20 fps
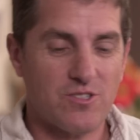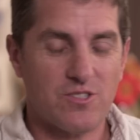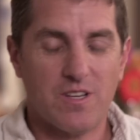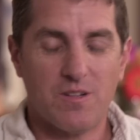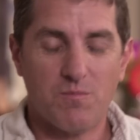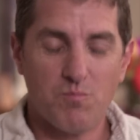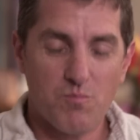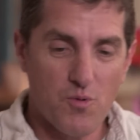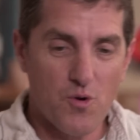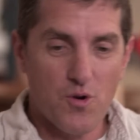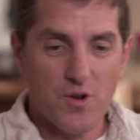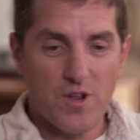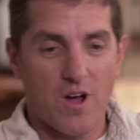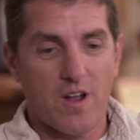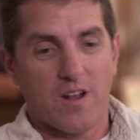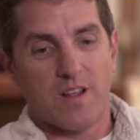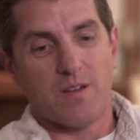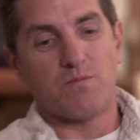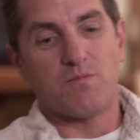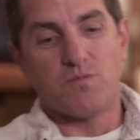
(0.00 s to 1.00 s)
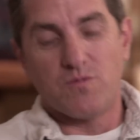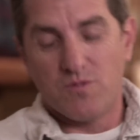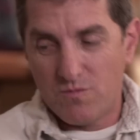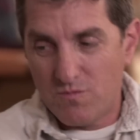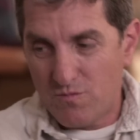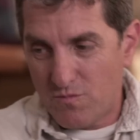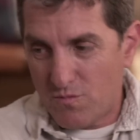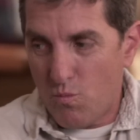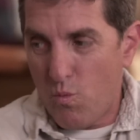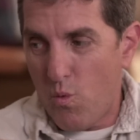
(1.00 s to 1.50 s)
said, put on a
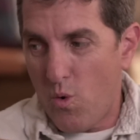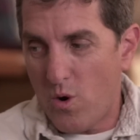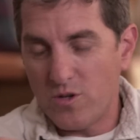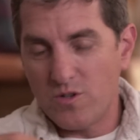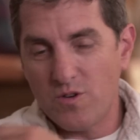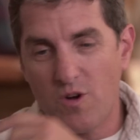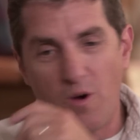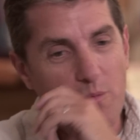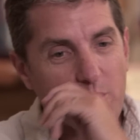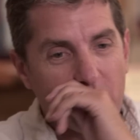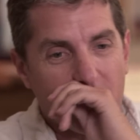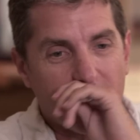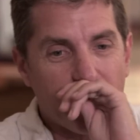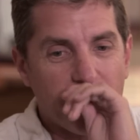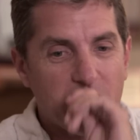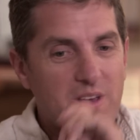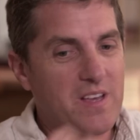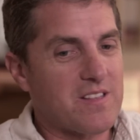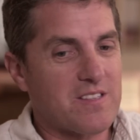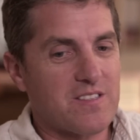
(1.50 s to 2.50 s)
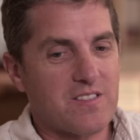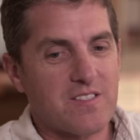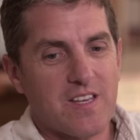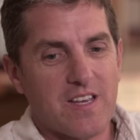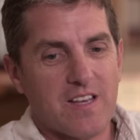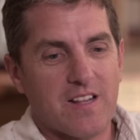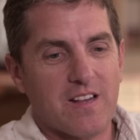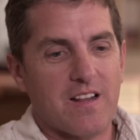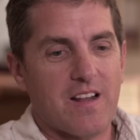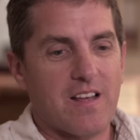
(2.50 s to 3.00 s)
wardrobe, you're gonna be in the
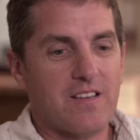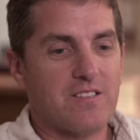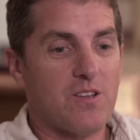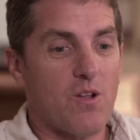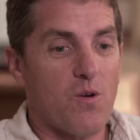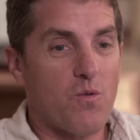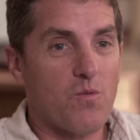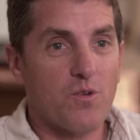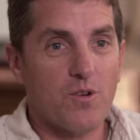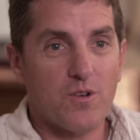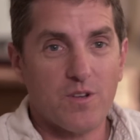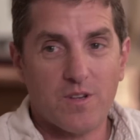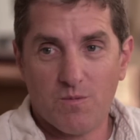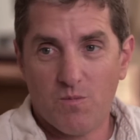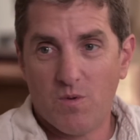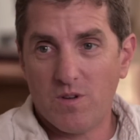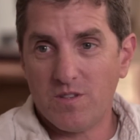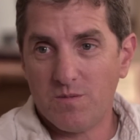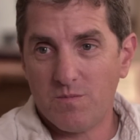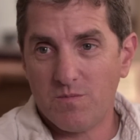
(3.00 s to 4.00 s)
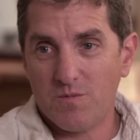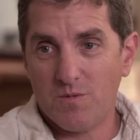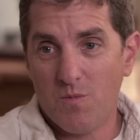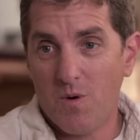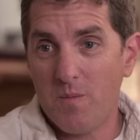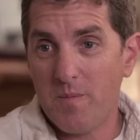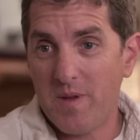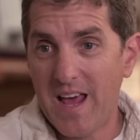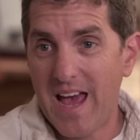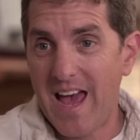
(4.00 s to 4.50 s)
scene. And I said, oh good, you want
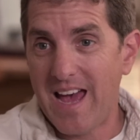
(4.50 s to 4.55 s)
me to